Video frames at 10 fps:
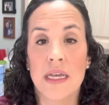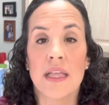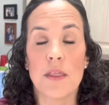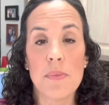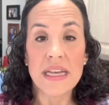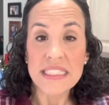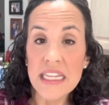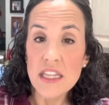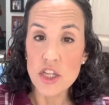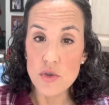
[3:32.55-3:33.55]
The best thing
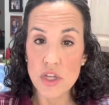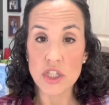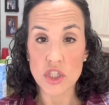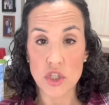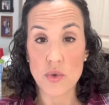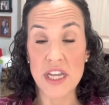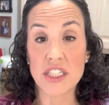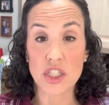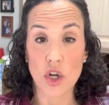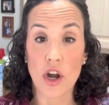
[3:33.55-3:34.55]
that you can do is
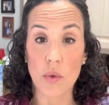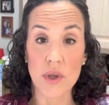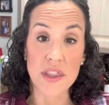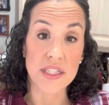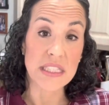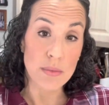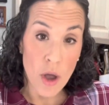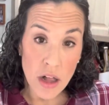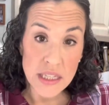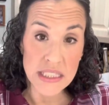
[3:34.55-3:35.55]
start with the
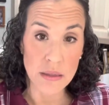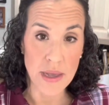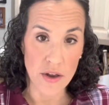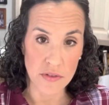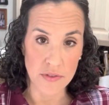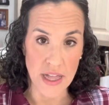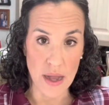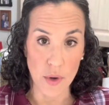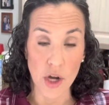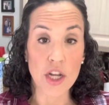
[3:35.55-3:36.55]
smallest amount of
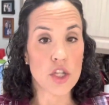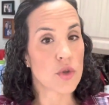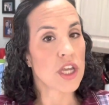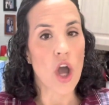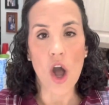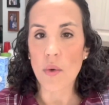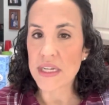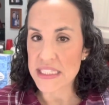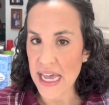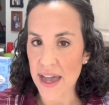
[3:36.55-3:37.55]
flour. You can always
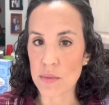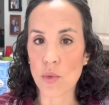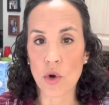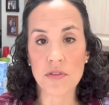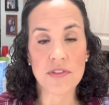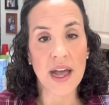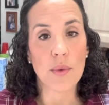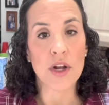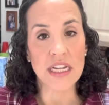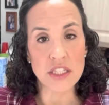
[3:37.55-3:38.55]
add more flour
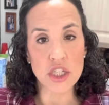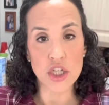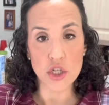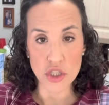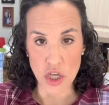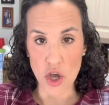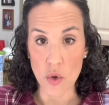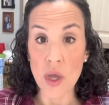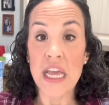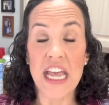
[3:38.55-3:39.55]
into your dough
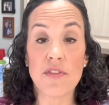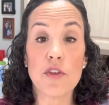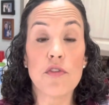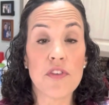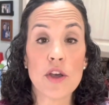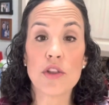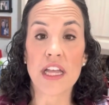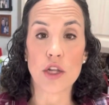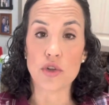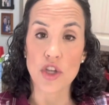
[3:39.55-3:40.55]
if you feel like
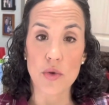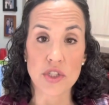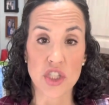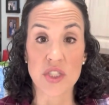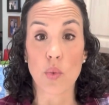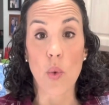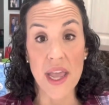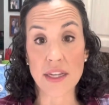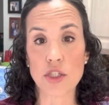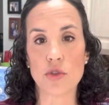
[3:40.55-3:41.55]
your dough is just way
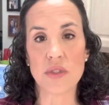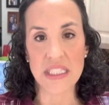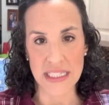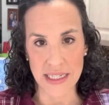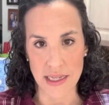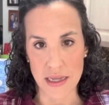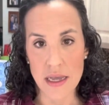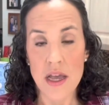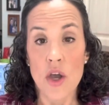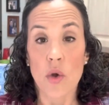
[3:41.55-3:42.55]
too sticky.
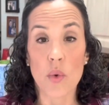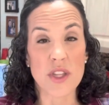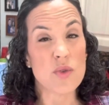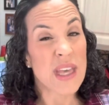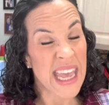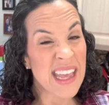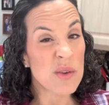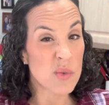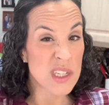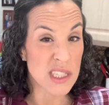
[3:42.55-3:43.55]
What you can't
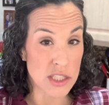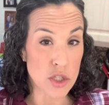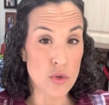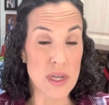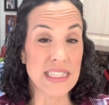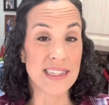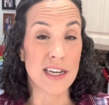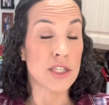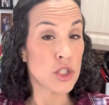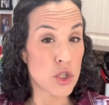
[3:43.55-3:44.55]
really do is
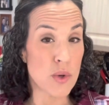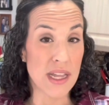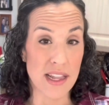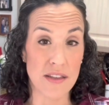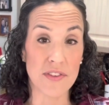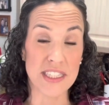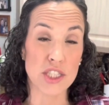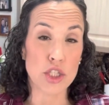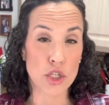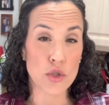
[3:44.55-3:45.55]
undo it if it's
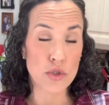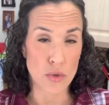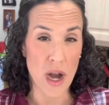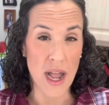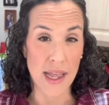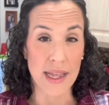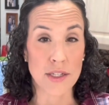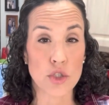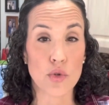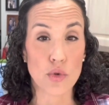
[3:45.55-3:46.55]
too dry and
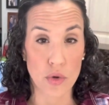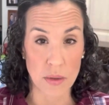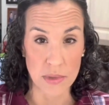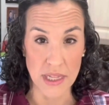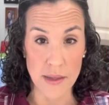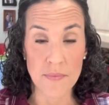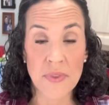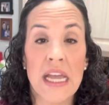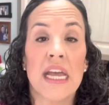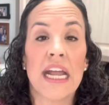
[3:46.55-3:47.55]
too crumbly.
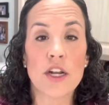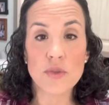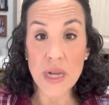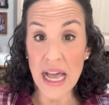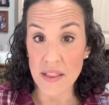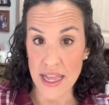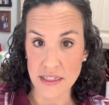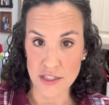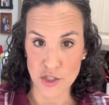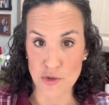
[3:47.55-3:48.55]
Here's what I like to
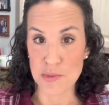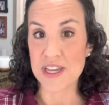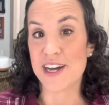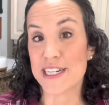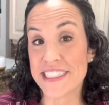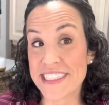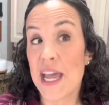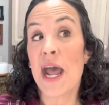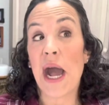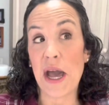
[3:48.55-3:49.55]
do because
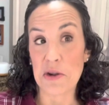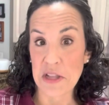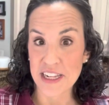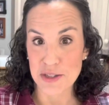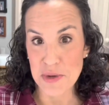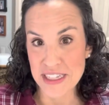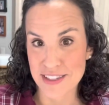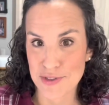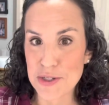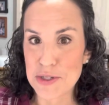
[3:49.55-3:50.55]
I don't like to waste
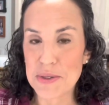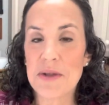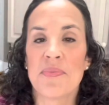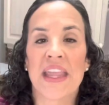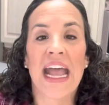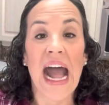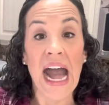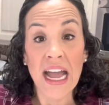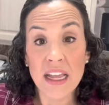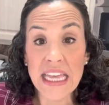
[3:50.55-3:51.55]
food.
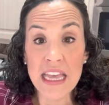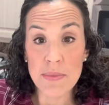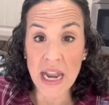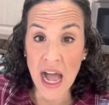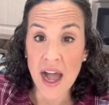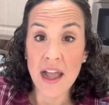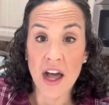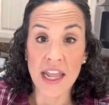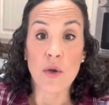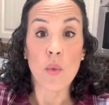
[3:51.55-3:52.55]
I keep an eye on
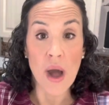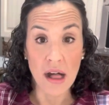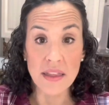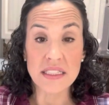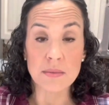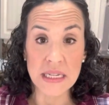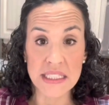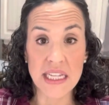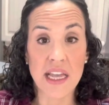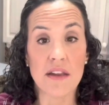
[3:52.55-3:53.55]
it while it's
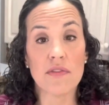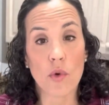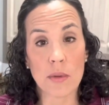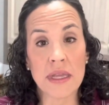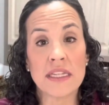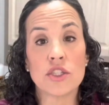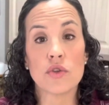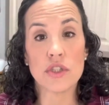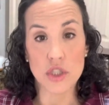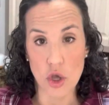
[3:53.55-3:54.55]
mixing and forming into the
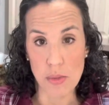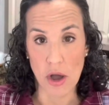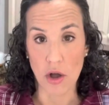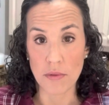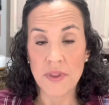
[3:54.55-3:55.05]
dough ball.